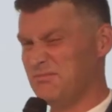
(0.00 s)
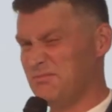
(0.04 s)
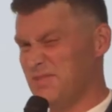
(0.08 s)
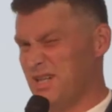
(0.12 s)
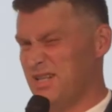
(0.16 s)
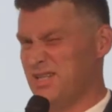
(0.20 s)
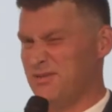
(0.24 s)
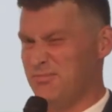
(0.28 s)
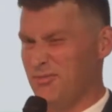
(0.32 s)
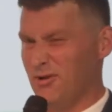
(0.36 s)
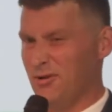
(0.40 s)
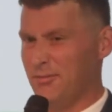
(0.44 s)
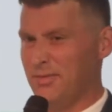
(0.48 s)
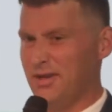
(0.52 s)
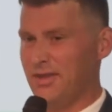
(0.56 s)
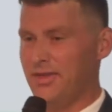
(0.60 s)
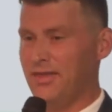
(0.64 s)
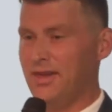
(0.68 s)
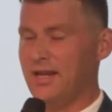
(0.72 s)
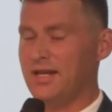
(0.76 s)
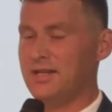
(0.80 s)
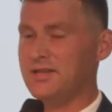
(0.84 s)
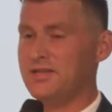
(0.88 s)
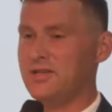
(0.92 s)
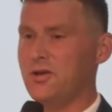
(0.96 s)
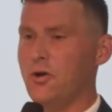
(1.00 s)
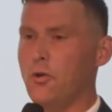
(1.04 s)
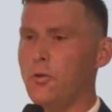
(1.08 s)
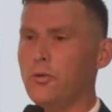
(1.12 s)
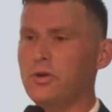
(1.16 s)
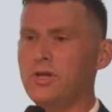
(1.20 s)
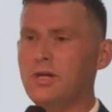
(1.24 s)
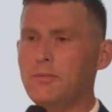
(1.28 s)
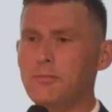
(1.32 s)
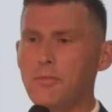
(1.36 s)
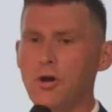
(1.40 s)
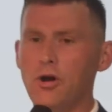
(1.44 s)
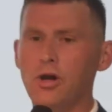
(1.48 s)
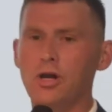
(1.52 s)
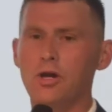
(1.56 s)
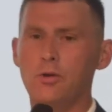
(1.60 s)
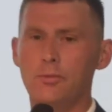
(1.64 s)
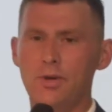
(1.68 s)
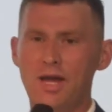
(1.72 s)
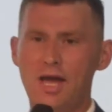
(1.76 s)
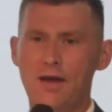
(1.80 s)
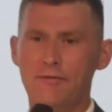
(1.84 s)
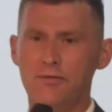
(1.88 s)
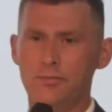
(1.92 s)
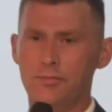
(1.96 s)
experiment thing is the only market
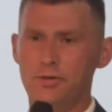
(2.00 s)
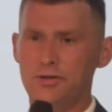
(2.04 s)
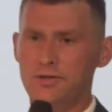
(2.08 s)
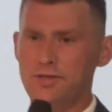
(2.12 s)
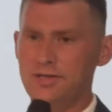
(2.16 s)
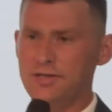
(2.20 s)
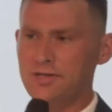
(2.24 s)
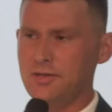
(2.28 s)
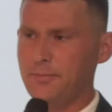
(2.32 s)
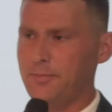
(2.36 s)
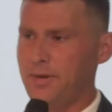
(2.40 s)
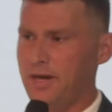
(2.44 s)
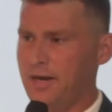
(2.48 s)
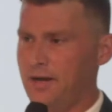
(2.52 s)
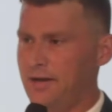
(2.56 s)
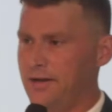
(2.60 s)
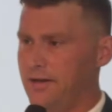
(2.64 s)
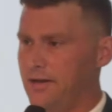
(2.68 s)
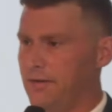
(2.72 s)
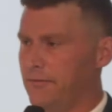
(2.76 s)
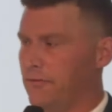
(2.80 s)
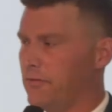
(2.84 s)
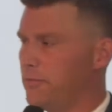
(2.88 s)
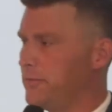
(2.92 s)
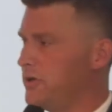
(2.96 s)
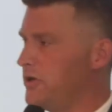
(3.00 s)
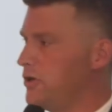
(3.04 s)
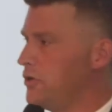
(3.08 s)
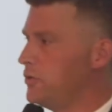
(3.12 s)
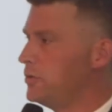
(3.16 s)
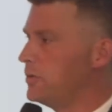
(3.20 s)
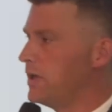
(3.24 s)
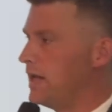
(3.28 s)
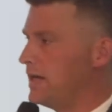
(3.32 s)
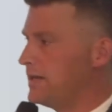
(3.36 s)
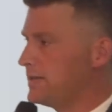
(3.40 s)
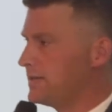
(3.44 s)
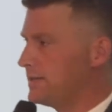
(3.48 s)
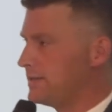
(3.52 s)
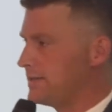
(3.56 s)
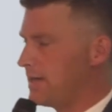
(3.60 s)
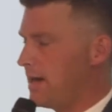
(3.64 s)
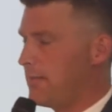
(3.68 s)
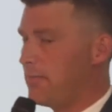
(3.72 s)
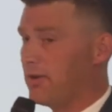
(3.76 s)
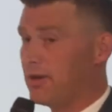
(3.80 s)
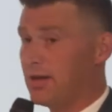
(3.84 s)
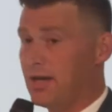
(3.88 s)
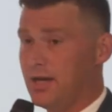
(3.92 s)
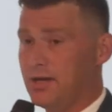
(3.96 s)
we haven't participated in from a new license
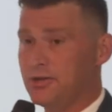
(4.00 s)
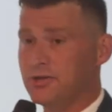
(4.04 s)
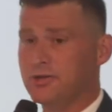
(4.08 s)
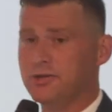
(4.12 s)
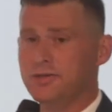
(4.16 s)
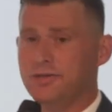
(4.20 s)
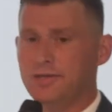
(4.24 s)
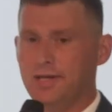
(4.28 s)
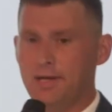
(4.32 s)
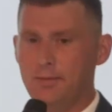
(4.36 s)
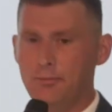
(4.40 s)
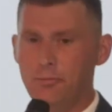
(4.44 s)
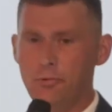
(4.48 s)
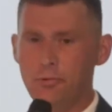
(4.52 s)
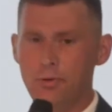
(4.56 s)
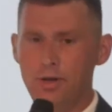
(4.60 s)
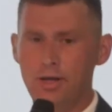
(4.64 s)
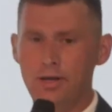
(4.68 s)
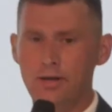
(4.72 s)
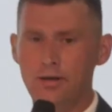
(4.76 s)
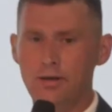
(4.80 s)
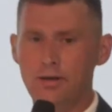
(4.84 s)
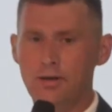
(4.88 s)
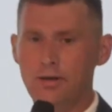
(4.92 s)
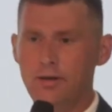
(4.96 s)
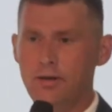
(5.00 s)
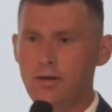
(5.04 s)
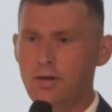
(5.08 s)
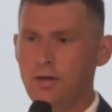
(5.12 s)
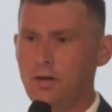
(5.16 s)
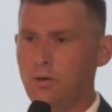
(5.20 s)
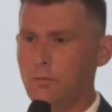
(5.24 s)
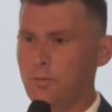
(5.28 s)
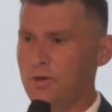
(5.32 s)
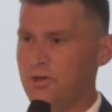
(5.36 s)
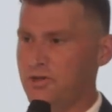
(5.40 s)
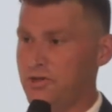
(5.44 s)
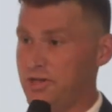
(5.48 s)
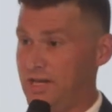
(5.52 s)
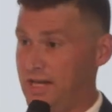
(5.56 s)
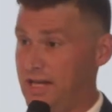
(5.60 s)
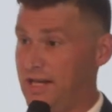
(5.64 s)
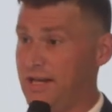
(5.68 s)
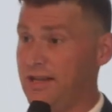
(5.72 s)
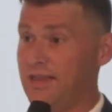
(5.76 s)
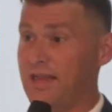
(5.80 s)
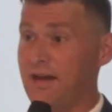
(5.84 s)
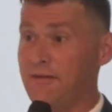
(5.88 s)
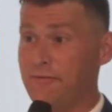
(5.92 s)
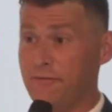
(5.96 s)
application standpoint, which
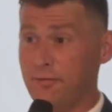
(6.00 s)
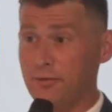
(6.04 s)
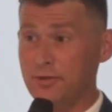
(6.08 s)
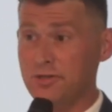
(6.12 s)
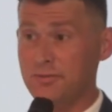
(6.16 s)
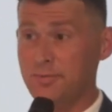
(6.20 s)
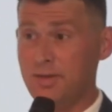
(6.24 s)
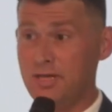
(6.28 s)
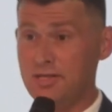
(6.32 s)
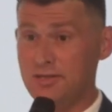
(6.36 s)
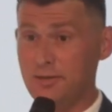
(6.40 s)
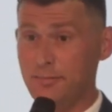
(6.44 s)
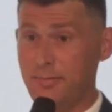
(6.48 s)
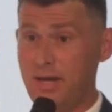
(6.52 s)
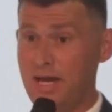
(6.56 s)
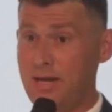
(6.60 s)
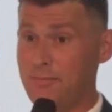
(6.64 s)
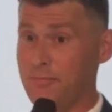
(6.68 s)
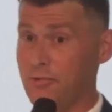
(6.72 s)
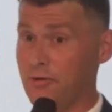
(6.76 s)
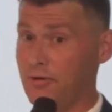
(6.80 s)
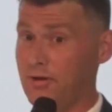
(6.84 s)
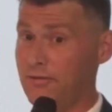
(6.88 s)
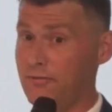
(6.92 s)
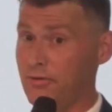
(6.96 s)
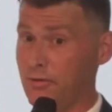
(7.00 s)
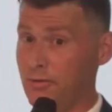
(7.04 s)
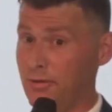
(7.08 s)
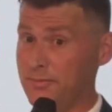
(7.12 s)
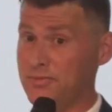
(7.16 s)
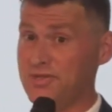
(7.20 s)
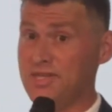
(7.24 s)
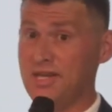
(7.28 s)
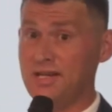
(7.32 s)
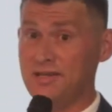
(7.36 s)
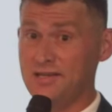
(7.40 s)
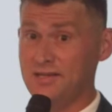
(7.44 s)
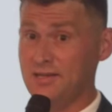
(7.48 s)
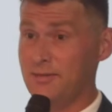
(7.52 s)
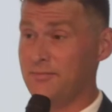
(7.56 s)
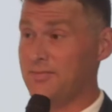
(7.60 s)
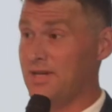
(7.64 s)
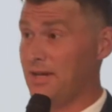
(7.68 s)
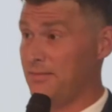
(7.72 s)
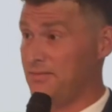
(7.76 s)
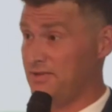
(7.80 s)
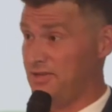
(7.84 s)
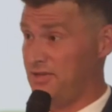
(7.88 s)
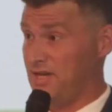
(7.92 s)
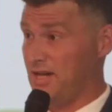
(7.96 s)
getting that first piece of paper, even though I'm saying
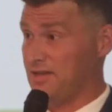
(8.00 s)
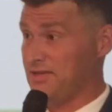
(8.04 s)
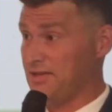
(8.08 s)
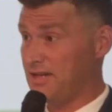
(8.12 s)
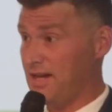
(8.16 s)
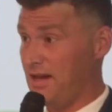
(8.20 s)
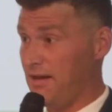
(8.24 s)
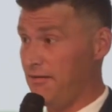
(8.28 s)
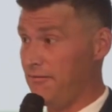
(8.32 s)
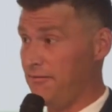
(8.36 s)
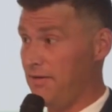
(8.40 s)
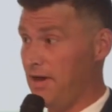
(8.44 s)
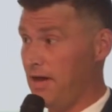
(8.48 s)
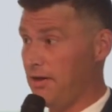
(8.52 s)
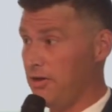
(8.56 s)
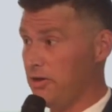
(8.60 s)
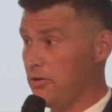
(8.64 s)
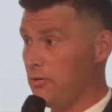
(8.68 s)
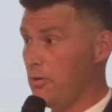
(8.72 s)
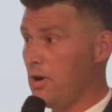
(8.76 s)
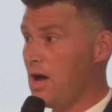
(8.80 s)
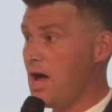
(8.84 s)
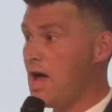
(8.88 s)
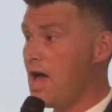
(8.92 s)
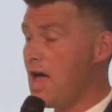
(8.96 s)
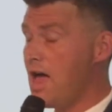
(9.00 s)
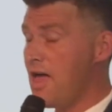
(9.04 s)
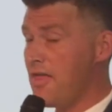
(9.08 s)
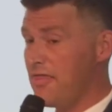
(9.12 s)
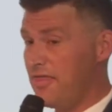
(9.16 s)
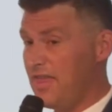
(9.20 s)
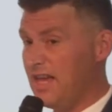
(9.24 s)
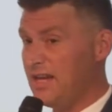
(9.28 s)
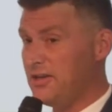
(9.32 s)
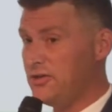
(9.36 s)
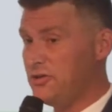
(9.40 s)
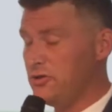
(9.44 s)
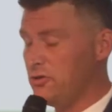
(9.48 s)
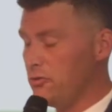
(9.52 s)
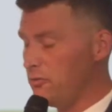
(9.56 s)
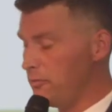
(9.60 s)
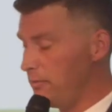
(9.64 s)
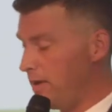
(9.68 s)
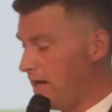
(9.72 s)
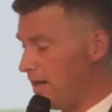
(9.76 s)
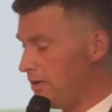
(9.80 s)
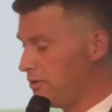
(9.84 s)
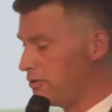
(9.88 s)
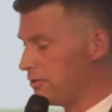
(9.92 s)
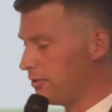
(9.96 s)
sometimes doesn't have value, they do
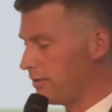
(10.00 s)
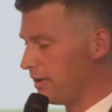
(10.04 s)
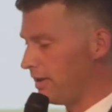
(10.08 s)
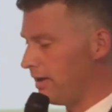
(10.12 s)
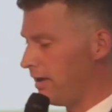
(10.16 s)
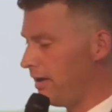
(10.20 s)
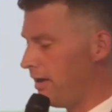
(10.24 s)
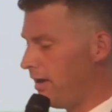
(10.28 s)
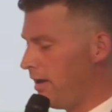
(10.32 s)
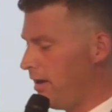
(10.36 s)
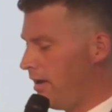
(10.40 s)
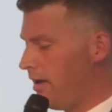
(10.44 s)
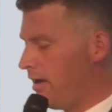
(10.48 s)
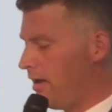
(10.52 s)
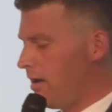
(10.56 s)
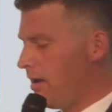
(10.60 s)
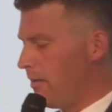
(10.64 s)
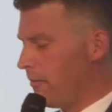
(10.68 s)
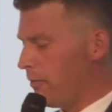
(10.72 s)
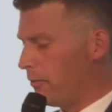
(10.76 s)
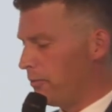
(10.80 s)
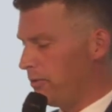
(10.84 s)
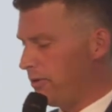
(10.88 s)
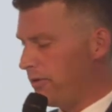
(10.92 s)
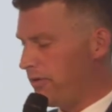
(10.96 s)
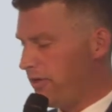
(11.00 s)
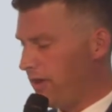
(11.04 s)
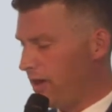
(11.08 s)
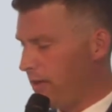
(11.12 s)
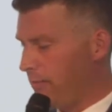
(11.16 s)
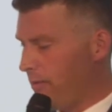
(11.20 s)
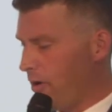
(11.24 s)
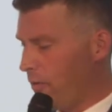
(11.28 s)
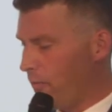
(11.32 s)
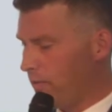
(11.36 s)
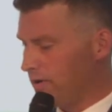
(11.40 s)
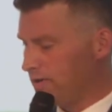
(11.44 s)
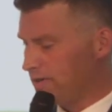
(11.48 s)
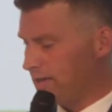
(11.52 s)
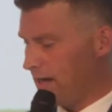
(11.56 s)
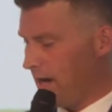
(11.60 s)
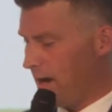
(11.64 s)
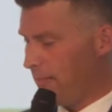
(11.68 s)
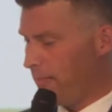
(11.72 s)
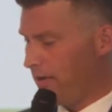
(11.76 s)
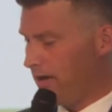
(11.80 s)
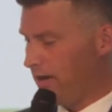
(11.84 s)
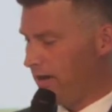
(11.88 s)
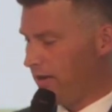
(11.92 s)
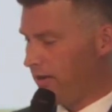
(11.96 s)
majorly. But when you think about what's
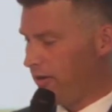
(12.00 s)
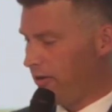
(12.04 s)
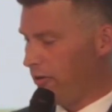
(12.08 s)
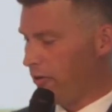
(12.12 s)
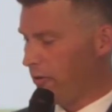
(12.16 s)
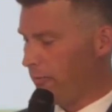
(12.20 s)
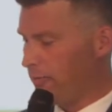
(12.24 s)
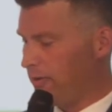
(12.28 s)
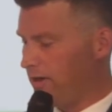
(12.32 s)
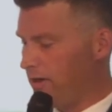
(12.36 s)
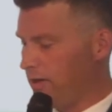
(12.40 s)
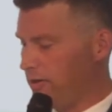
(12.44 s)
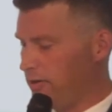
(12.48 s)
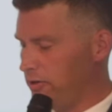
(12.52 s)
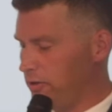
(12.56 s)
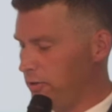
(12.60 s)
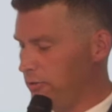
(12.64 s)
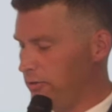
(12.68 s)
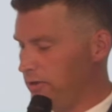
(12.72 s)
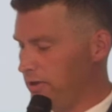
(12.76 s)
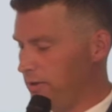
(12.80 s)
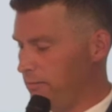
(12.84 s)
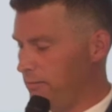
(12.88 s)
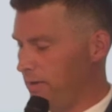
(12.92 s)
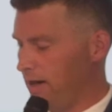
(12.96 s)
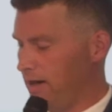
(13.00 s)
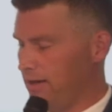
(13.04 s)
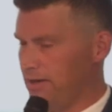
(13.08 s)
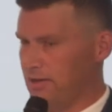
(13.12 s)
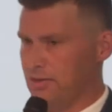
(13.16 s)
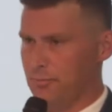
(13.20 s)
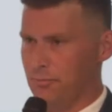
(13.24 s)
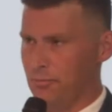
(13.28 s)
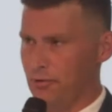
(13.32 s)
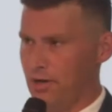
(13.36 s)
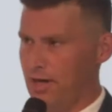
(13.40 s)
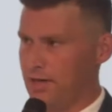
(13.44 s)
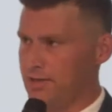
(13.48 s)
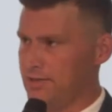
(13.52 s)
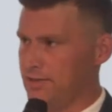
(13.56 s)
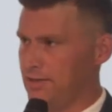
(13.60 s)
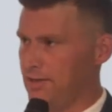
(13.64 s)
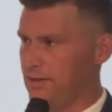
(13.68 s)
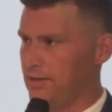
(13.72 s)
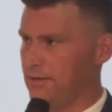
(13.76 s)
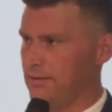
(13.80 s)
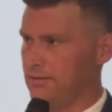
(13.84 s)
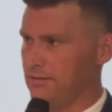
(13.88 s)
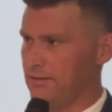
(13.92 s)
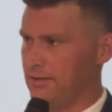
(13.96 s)
happening in the European Union, minus
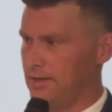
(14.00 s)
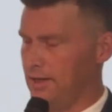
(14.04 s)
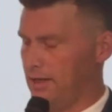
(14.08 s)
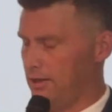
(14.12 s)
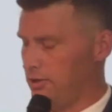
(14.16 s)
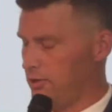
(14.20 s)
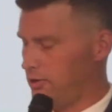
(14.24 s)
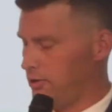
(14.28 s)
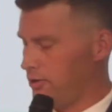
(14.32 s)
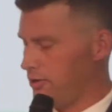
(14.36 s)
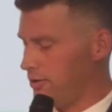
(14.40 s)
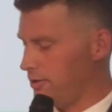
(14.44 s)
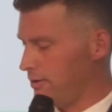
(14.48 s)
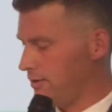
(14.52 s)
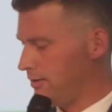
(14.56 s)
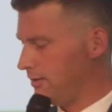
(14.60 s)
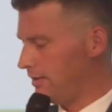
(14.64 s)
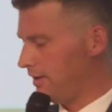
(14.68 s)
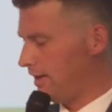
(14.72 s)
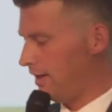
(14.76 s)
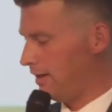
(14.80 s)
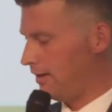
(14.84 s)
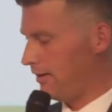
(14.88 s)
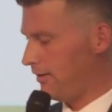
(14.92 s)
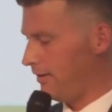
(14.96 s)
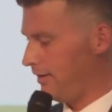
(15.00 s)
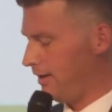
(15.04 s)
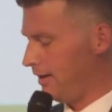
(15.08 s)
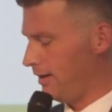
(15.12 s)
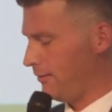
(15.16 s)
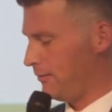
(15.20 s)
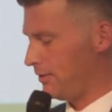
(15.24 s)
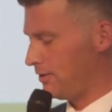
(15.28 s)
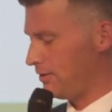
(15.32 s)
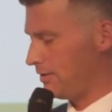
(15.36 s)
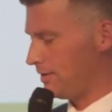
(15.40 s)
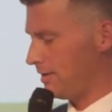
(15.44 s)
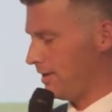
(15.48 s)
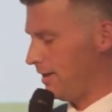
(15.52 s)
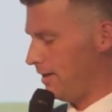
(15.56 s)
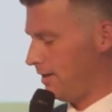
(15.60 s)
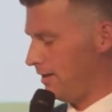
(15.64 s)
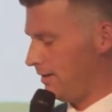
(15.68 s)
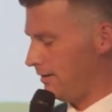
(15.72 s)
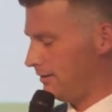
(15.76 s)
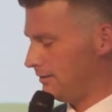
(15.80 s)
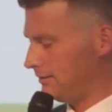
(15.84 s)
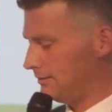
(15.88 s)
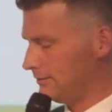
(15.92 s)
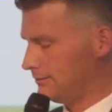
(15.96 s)
Brexit-ish kind of thing, which is kind
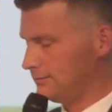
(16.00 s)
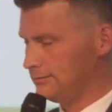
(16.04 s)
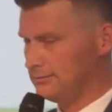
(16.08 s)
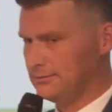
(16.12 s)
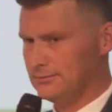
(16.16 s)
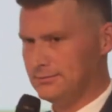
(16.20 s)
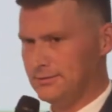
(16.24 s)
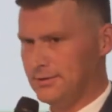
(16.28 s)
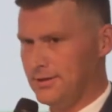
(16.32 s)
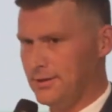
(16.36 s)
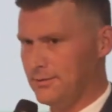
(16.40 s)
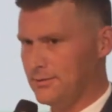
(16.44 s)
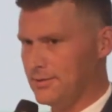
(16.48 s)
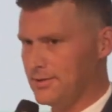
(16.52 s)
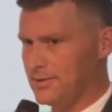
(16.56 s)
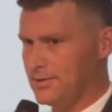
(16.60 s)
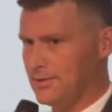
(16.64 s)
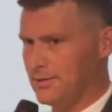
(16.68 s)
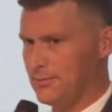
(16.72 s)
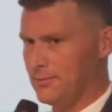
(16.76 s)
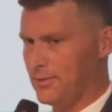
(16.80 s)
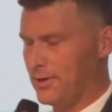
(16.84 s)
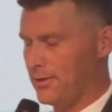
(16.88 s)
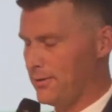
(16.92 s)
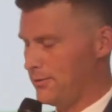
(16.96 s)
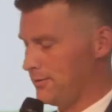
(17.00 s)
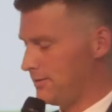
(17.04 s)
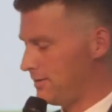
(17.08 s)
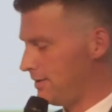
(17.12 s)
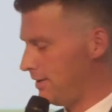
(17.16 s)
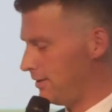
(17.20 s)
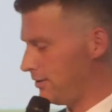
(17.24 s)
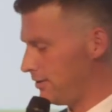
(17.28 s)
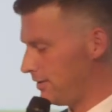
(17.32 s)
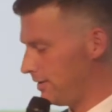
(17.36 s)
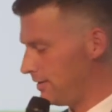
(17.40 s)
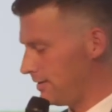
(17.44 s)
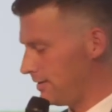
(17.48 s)
of, still one of those touchy